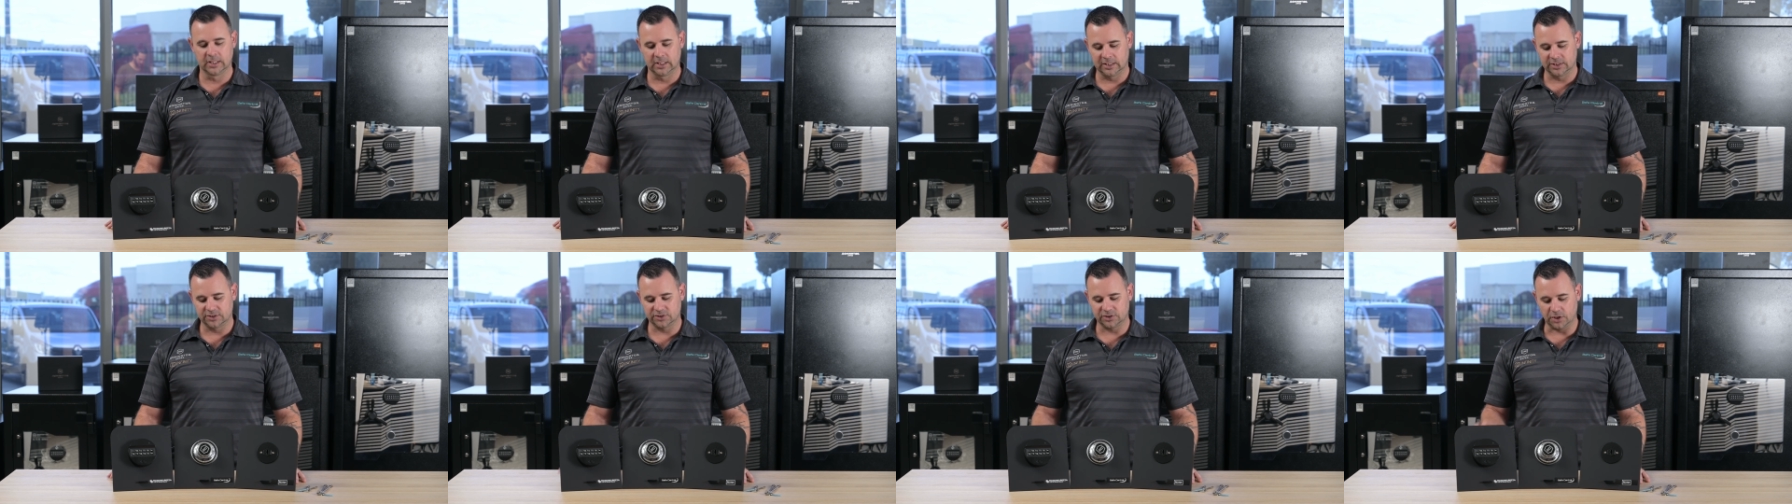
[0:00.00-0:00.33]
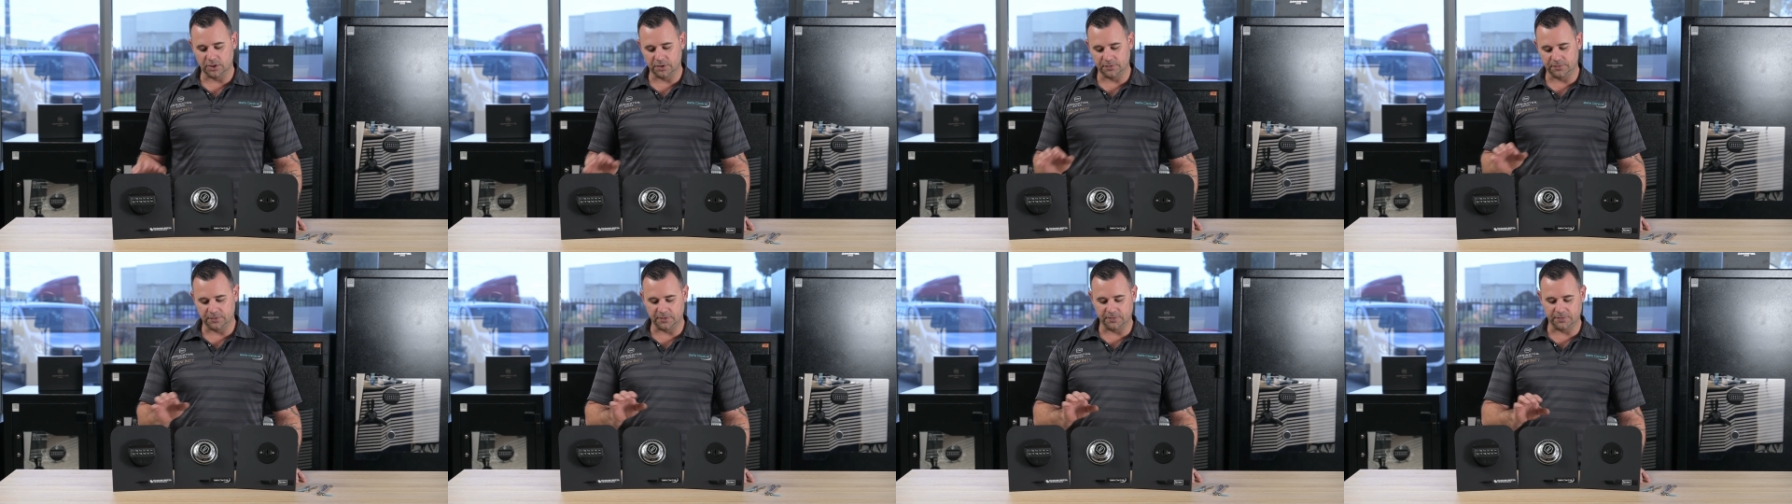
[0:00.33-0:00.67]
So
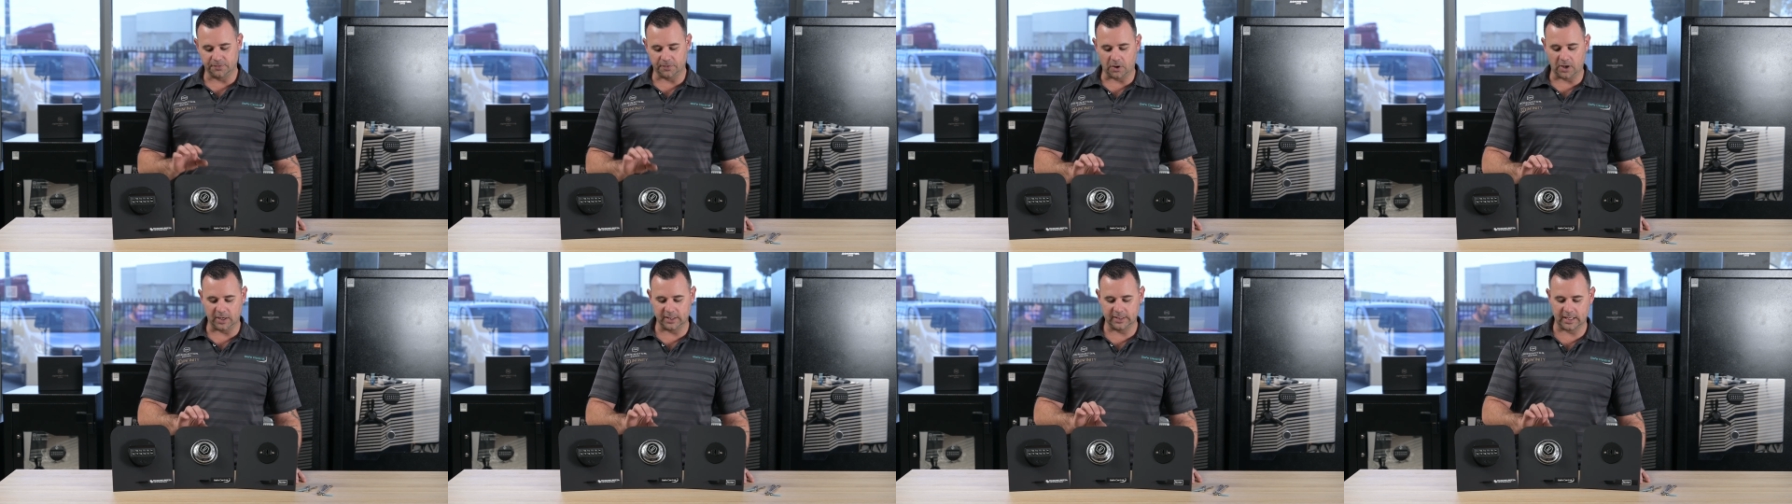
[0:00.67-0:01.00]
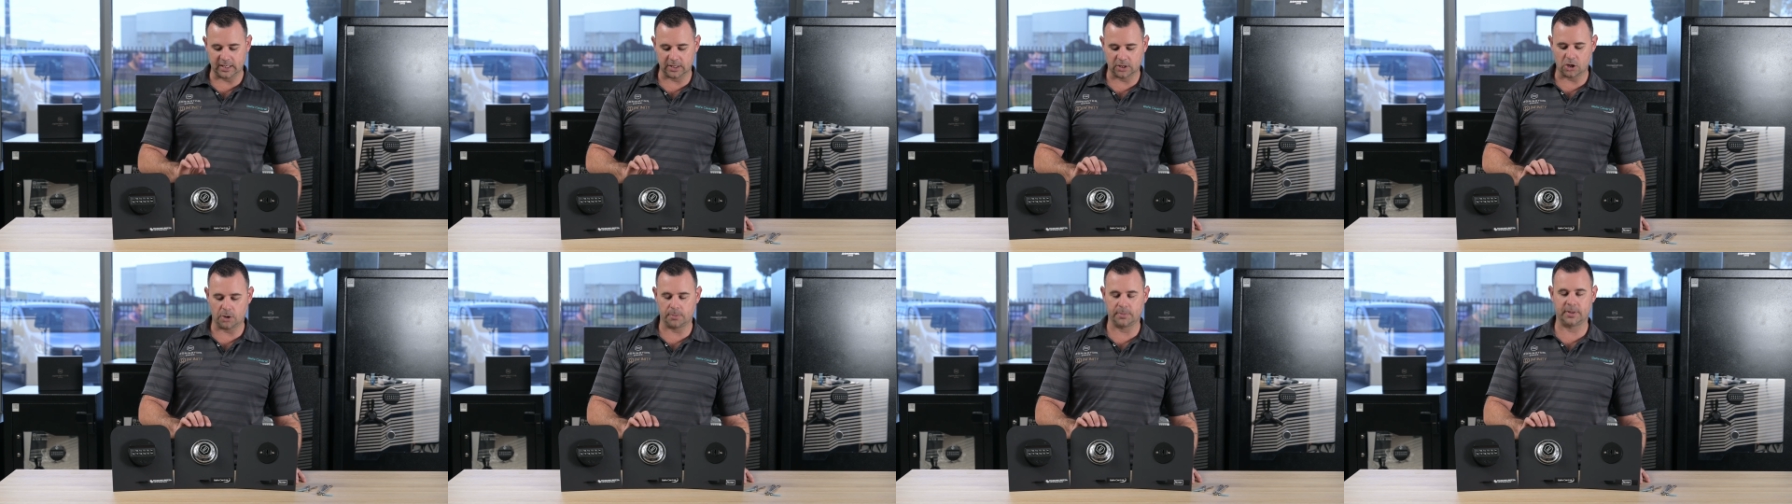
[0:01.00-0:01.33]
if you find that
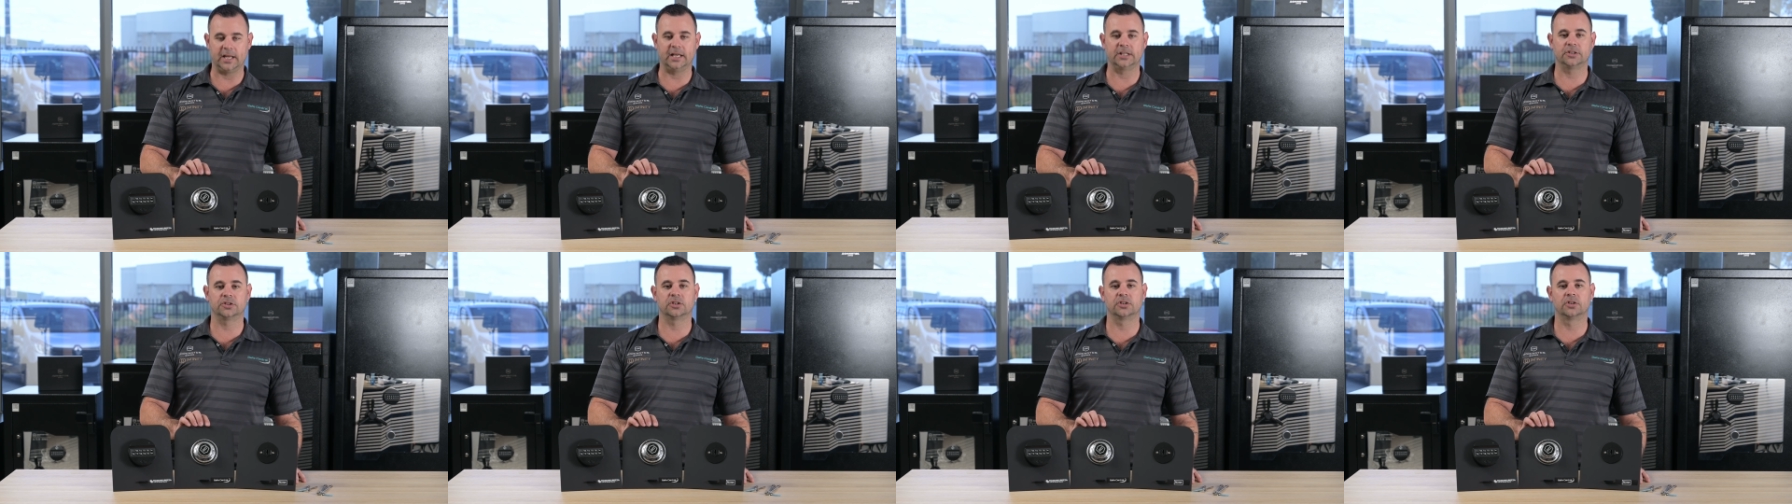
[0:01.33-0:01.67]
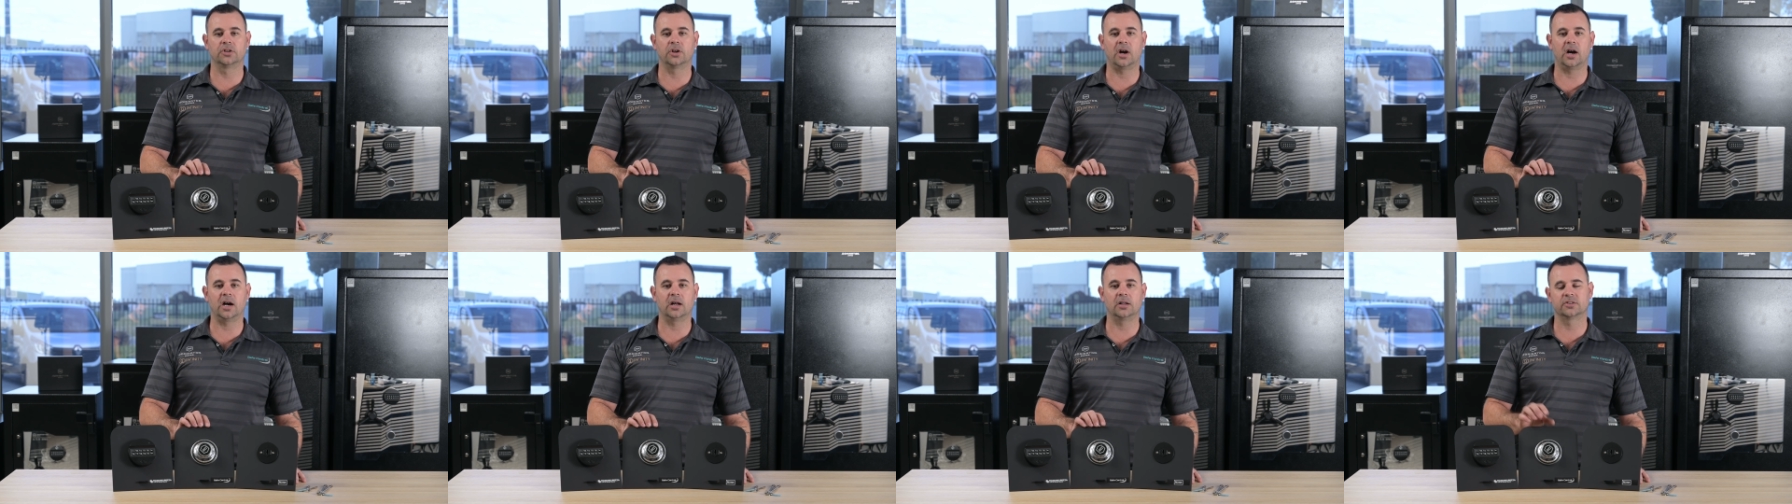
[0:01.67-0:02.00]
a combination
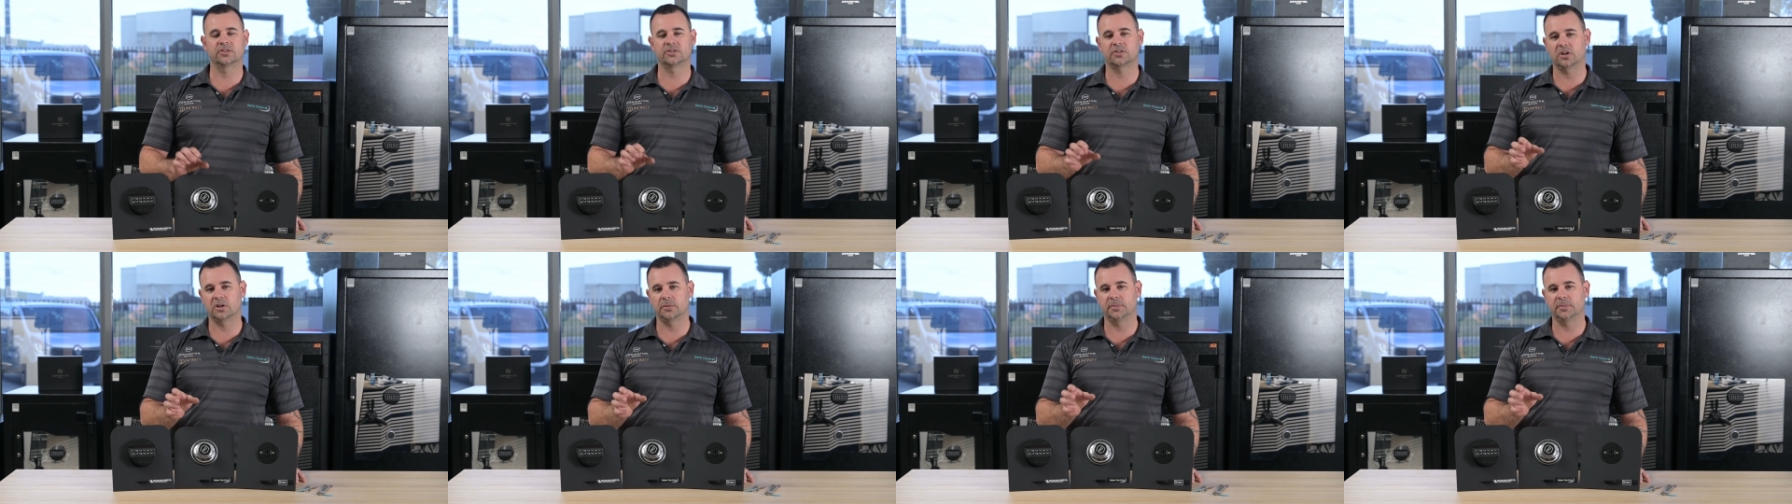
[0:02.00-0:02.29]
dial is going